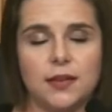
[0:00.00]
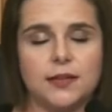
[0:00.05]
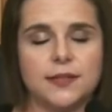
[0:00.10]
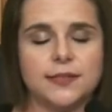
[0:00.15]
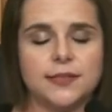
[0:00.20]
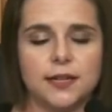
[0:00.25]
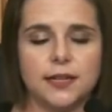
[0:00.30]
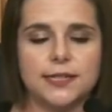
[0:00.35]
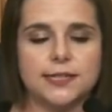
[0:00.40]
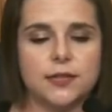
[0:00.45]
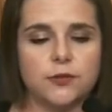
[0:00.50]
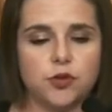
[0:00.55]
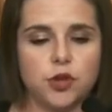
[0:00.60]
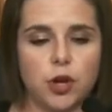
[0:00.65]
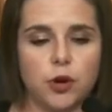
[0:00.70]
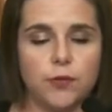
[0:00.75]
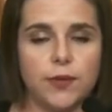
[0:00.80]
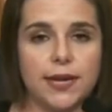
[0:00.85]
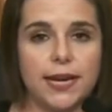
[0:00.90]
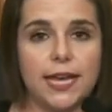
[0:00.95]
Studies have
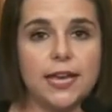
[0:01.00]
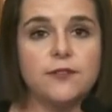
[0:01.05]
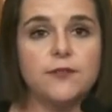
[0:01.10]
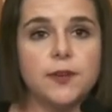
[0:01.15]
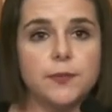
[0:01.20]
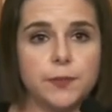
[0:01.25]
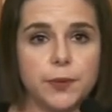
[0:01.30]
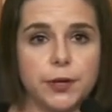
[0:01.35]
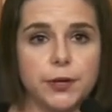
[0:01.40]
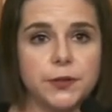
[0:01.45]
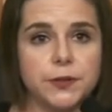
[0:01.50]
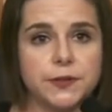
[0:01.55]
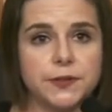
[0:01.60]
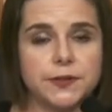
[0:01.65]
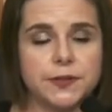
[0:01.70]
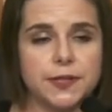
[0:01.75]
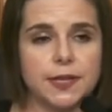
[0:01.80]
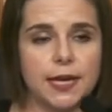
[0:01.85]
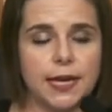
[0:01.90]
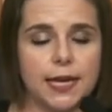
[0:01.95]
shown that if it
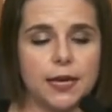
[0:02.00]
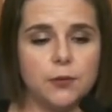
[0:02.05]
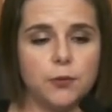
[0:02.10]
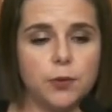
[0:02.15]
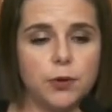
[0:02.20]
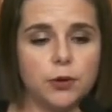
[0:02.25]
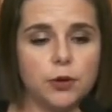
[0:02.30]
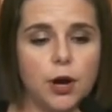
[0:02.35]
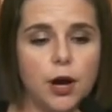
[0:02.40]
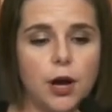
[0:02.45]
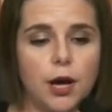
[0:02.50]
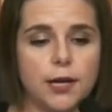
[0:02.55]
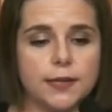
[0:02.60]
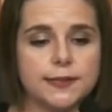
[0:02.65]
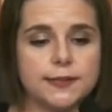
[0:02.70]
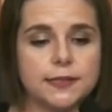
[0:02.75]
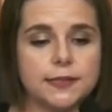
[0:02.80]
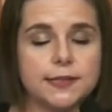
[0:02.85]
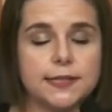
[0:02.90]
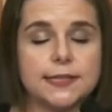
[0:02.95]
bursts, it will
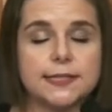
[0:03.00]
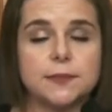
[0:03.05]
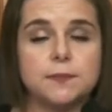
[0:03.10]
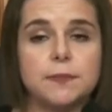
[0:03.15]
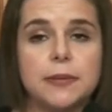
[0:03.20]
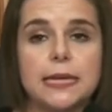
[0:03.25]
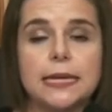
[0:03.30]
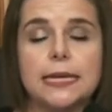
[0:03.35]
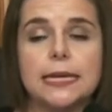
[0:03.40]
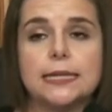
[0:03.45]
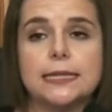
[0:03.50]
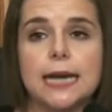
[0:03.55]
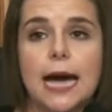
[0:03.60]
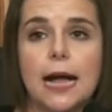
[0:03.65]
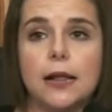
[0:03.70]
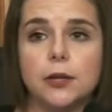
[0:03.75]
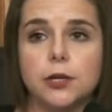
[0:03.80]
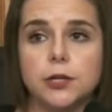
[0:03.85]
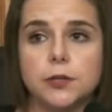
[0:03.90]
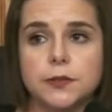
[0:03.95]
cost $6 billion
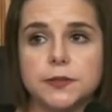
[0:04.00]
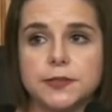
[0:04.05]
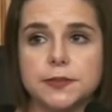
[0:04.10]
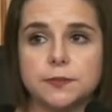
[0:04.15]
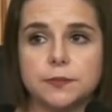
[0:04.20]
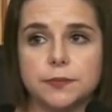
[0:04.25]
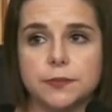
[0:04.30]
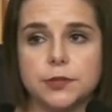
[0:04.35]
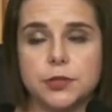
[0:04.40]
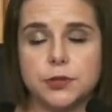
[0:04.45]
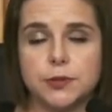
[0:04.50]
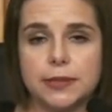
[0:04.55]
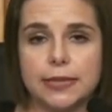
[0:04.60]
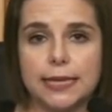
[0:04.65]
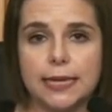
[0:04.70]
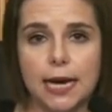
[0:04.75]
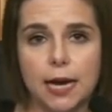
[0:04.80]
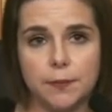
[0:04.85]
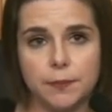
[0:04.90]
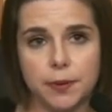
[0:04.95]
to
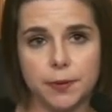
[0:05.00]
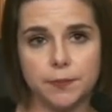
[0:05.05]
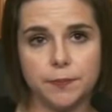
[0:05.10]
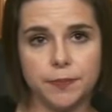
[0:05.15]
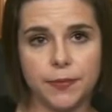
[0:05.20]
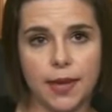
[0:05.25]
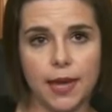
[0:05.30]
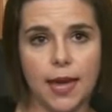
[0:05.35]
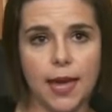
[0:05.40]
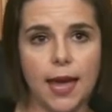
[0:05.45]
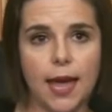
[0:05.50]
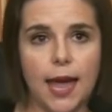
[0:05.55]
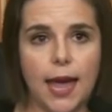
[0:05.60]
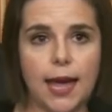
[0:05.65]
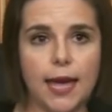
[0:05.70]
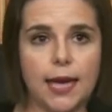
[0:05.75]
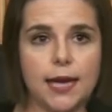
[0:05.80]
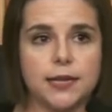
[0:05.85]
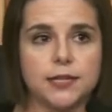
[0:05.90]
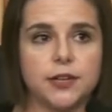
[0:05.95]
clean up
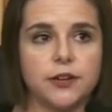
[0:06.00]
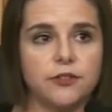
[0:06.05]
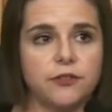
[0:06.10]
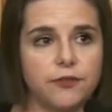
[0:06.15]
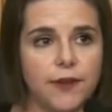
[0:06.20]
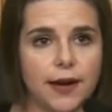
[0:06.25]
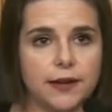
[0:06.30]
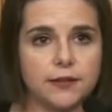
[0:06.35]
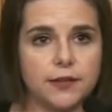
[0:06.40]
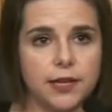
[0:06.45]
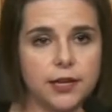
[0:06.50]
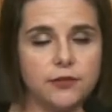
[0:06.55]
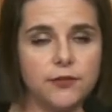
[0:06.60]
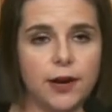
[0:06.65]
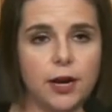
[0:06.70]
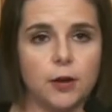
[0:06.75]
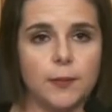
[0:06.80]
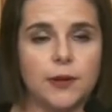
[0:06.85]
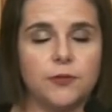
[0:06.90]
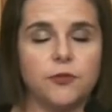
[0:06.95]
and affect the
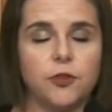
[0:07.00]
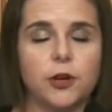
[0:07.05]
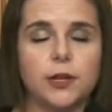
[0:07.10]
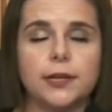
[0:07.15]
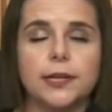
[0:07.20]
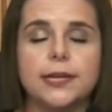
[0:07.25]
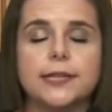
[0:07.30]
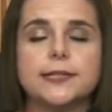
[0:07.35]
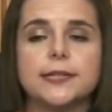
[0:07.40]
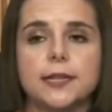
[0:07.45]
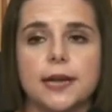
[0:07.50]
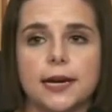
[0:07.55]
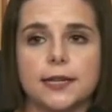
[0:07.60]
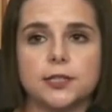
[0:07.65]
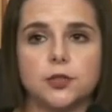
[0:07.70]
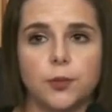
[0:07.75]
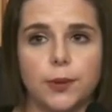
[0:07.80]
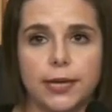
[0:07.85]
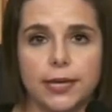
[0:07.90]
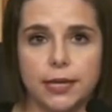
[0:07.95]
environment for at least the
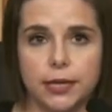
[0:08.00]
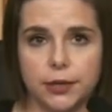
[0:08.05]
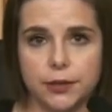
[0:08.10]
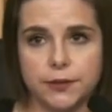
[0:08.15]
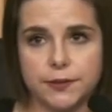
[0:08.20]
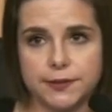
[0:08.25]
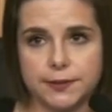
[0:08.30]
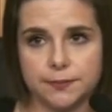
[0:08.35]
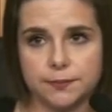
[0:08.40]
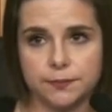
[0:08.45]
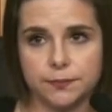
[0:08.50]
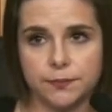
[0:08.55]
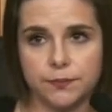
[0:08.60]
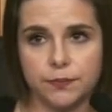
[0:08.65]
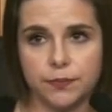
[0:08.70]
next 20 years.